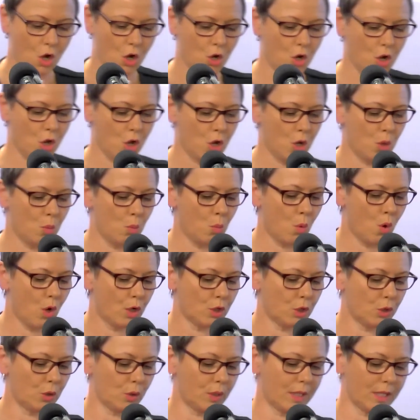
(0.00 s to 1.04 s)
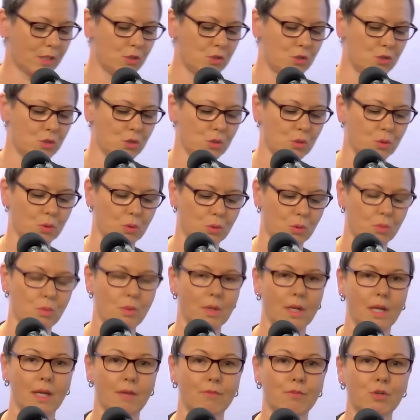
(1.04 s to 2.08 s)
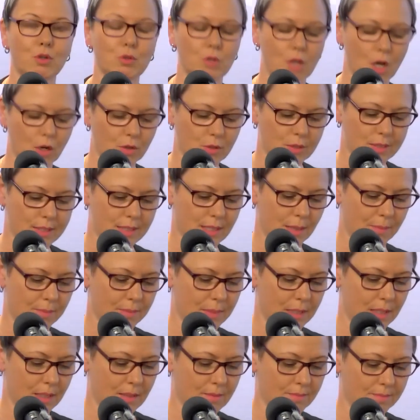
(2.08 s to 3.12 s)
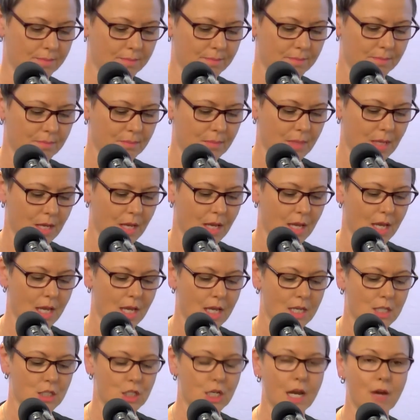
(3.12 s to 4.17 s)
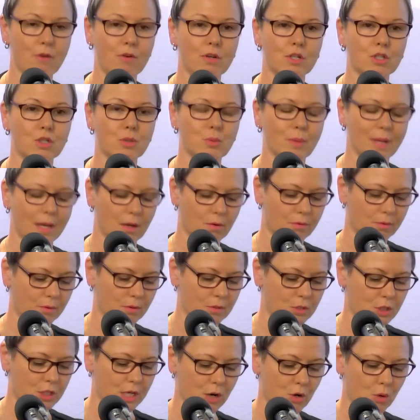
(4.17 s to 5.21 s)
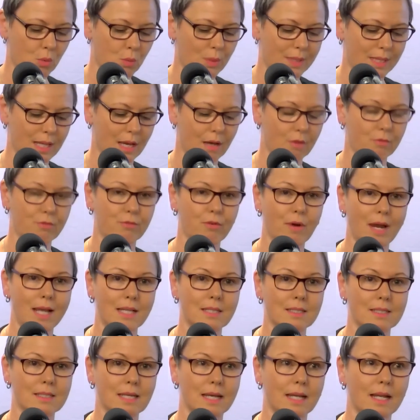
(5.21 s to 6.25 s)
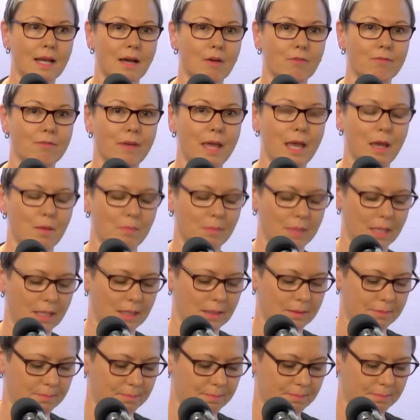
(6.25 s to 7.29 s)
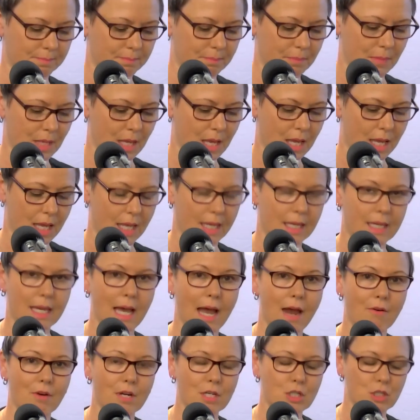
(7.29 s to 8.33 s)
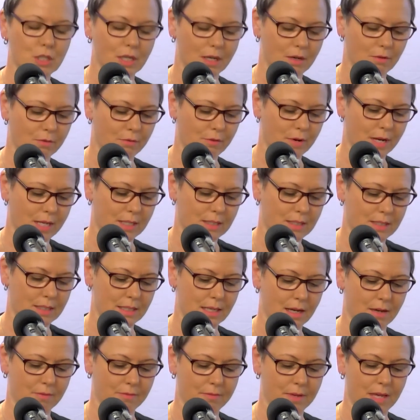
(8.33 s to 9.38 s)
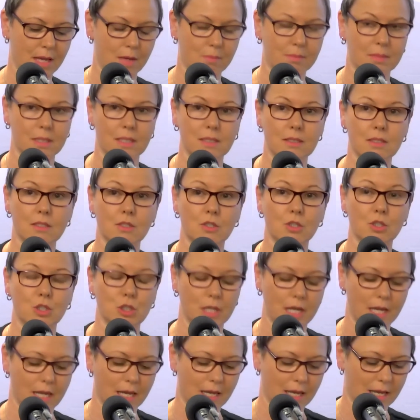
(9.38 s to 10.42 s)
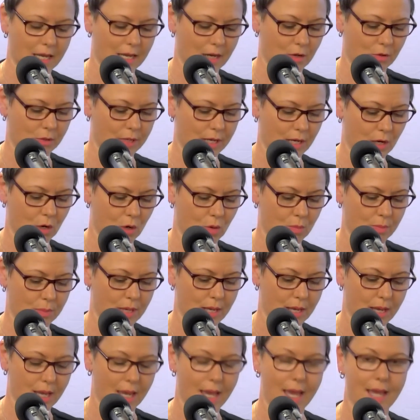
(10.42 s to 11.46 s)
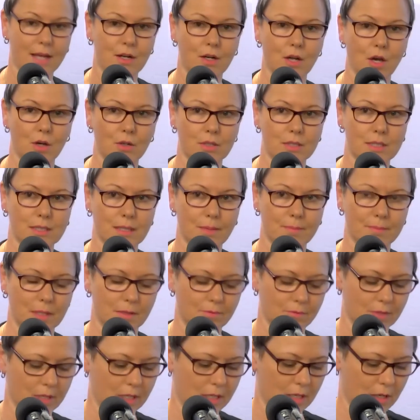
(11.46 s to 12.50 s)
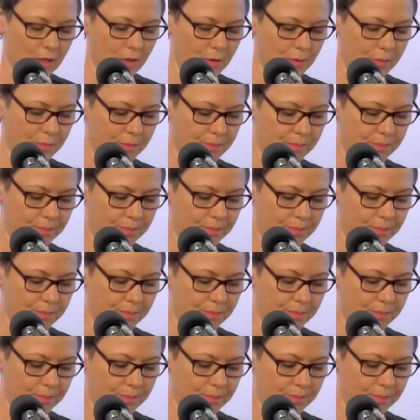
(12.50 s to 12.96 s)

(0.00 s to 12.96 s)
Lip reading: Learn what you can do if you notice something. Share it with our friends and our family. Encourage our friends and our families to share Elder Help and Notice Something video.